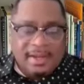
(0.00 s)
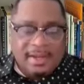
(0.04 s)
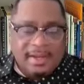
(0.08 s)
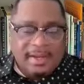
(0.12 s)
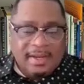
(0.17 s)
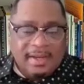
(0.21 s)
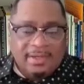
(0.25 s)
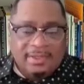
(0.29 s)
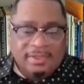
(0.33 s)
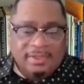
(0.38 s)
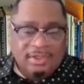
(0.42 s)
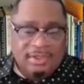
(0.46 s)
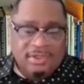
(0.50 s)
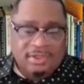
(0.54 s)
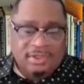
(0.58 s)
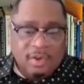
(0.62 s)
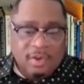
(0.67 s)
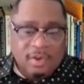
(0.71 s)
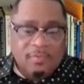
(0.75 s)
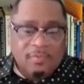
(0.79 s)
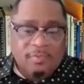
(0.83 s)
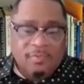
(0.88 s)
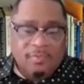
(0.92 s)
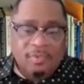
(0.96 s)
then
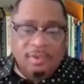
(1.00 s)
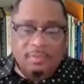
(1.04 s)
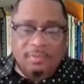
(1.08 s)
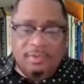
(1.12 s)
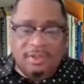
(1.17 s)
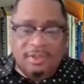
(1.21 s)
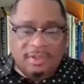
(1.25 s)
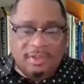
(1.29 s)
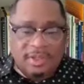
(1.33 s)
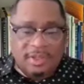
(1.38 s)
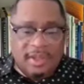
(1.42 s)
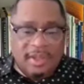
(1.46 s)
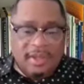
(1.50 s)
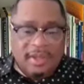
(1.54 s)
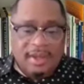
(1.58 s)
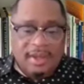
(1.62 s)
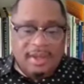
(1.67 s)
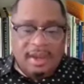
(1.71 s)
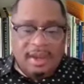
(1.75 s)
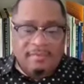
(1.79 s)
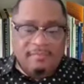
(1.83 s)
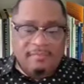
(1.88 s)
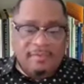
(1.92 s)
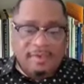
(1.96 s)
just go through it. We thank
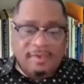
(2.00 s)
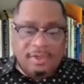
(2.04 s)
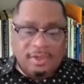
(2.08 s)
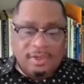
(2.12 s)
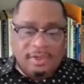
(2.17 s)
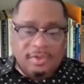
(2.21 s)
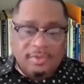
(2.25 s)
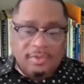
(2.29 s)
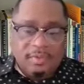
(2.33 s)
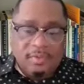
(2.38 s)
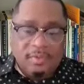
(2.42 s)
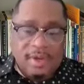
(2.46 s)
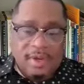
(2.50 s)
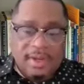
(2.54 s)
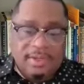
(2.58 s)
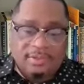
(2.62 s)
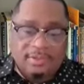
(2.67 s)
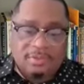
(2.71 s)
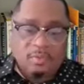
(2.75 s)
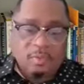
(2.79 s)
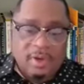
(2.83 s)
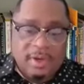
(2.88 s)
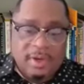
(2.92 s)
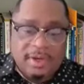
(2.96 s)
God for you
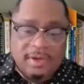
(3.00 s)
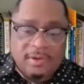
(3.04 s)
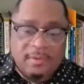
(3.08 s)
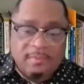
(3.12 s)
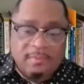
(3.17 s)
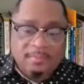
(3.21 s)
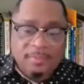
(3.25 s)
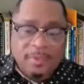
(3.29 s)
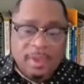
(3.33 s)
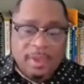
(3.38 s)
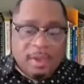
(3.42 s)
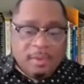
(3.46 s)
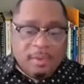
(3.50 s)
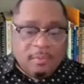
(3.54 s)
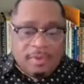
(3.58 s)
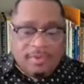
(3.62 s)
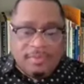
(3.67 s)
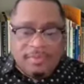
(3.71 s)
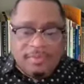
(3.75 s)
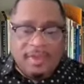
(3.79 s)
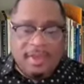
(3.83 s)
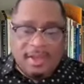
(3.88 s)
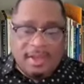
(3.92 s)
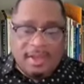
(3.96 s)
as well.
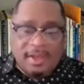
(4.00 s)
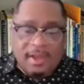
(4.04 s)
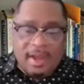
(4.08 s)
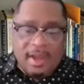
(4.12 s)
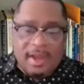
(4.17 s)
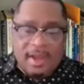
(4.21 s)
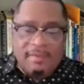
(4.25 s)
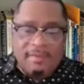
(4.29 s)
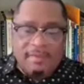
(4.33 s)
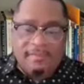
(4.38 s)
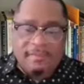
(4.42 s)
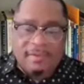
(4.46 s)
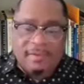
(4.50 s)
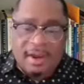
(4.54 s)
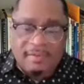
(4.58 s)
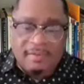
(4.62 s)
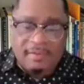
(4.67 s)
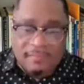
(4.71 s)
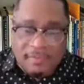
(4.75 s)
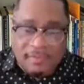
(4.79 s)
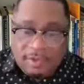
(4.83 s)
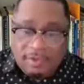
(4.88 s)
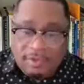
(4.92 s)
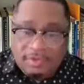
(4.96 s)
We thank God for
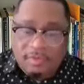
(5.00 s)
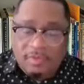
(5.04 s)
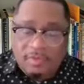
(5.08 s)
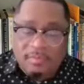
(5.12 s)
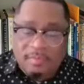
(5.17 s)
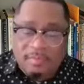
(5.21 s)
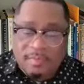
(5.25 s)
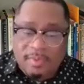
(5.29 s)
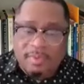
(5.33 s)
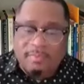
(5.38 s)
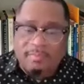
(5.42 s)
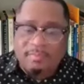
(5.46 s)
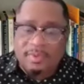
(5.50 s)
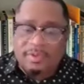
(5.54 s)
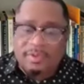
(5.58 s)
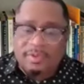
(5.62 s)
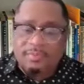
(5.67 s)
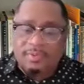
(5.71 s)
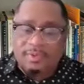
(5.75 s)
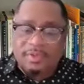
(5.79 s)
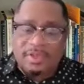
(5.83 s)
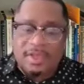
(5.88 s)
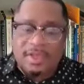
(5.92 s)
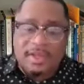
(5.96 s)
our virtual
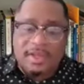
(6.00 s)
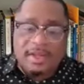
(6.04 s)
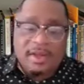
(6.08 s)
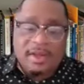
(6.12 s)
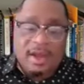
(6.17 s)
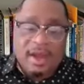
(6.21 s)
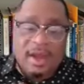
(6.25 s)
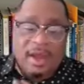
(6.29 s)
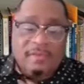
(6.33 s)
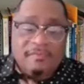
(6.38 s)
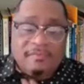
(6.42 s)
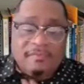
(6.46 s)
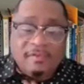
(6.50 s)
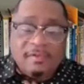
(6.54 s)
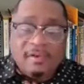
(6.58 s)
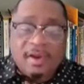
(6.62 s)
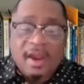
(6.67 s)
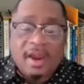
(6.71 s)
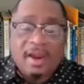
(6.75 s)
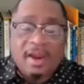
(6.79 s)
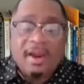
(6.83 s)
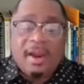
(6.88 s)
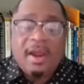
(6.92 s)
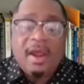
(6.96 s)
members. We thank God
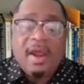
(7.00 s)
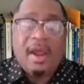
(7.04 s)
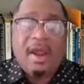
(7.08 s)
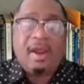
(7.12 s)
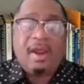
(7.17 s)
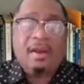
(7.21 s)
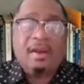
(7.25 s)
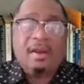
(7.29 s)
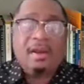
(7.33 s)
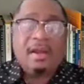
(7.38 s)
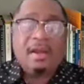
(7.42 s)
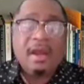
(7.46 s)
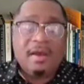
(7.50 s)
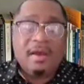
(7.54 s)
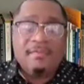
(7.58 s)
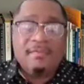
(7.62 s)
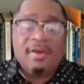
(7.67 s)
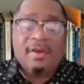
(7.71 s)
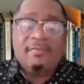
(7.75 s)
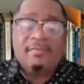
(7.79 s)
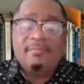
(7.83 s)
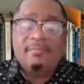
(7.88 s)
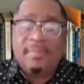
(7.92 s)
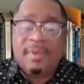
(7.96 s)
for our
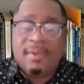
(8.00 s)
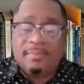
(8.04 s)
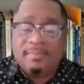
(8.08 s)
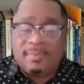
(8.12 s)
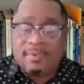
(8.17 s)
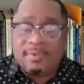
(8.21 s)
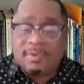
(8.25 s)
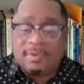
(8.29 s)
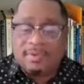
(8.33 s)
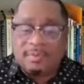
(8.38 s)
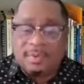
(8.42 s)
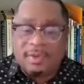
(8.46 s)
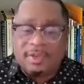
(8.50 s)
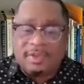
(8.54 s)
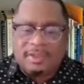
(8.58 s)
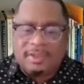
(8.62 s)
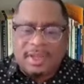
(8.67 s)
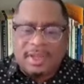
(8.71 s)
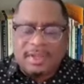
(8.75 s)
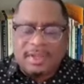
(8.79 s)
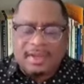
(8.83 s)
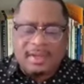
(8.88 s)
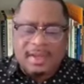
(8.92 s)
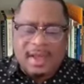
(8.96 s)
covenant members. We
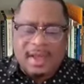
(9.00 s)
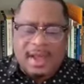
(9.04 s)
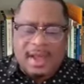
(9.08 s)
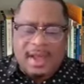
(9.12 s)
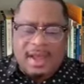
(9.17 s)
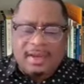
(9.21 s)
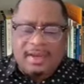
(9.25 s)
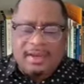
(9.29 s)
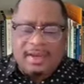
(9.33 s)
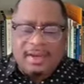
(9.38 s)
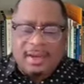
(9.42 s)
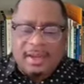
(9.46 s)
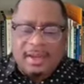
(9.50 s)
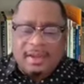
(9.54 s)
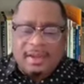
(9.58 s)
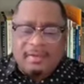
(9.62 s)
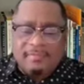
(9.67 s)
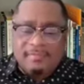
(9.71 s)
thank God